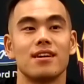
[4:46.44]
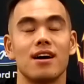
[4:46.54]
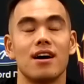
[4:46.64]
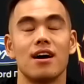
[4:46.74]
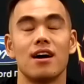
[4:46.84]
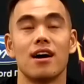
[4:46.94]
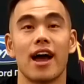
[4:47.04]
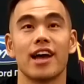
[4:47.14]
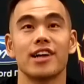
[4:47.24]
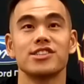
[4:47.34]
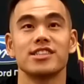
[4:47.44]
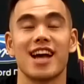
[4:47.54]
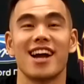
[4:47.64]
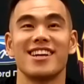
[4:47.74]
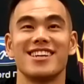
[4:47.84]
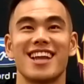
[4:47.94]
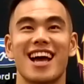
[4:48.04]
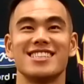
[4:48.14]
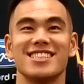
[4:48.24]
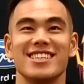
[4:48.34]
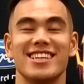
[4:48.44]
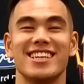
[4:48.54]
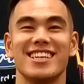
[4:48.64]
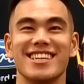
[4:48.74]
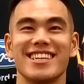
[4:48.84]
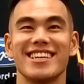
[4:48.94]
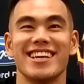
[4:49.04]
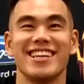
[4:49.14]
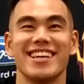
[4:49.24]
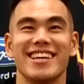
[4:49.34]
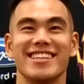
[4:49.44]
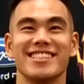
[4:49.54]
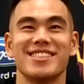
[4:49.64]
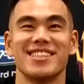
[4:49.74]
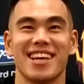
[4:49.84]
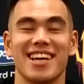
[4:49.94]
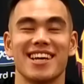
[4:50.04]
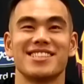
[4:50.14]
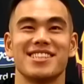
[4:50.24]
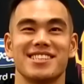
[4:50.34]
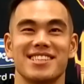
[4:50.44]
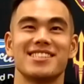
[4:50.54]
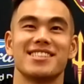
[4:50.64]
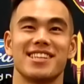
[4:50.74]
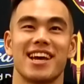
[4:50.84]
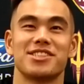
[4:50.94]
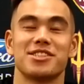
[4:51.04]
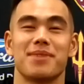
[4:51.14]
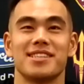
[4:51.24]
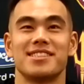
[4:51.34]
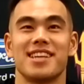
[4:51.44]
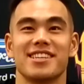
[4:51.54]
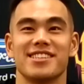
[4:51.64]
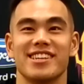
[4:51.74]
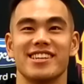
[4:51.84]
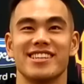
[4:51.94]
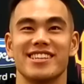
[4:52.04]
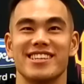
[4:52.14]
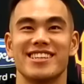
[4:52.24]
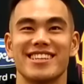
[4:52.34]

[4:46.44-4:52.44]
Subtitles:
I actually got here last year. And then this is actually my second year here.